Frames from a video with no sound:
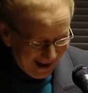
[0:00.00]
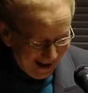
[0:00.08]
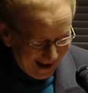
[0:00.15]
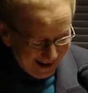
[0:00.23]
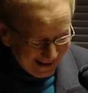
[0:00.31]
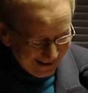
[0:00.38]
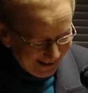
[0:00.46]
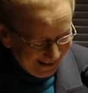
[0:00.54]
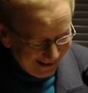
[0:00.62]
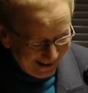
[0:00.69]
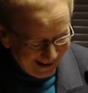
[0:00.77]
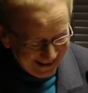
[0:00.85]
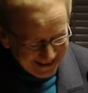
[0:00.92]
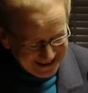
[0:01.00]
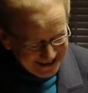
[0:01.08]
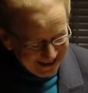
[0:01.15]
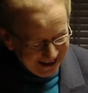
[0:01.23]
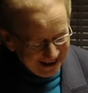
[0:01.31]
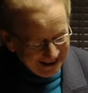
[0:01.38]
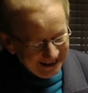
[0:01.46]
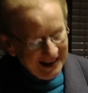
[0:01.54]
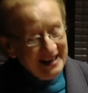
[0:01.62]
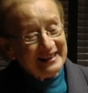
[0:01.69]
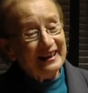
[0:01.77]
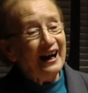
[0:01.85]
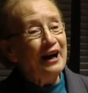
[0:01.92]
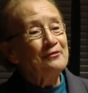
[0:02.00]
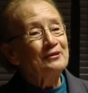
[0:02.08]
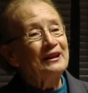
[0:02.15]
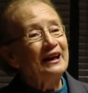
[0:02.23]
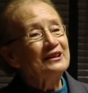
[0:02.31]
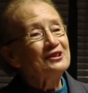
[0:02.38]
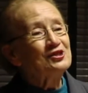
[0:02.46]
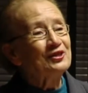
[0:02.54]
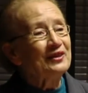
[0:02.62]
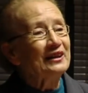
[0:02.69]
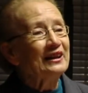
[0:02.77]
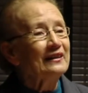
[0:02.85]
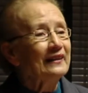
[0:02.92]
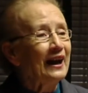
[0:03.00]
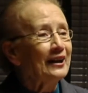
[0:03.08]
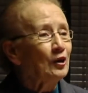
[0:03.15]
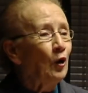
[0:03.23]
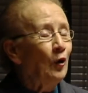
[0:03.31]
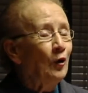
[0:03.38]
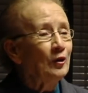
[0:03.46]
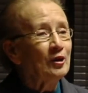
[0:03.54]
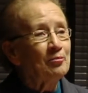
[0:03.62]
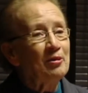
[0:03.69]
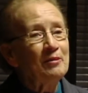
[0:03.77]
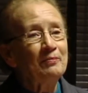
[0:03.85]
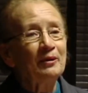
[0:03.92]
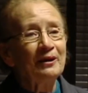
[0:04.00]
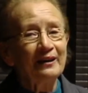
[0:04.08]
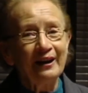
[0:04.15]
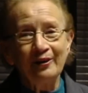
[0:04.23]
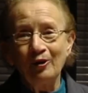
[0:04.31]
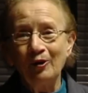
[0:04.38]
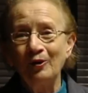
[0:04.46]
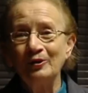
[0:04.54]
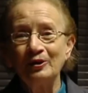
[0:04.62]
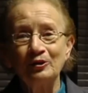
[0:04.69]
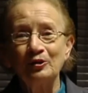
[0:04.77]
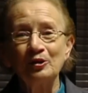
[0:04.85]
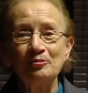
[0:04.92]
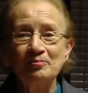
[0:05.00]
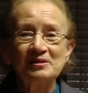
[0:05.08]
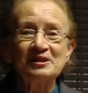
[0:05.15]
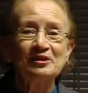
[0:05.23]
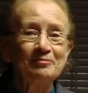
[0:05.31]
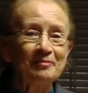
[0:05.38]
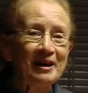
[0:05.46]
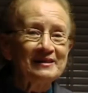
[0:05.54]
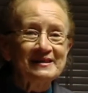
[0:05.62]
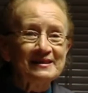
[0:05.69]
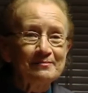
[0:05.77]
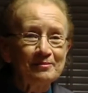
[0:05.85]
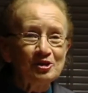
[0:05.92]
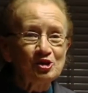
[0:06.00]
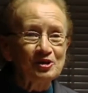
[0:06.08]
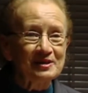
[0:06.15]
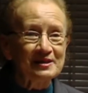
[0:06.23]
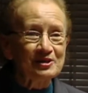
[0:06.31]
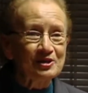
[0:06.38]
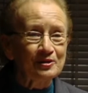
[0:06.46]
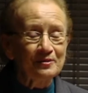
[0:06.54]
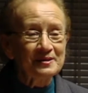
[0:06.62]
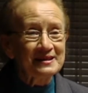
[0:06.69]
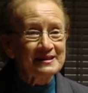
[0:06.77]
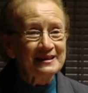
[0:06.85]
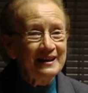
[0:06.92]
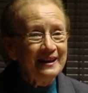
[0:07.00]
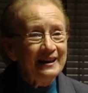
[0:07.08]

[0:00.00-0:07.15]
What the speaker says: And again, I would like to thank all the people and all the groups who made submissions to us,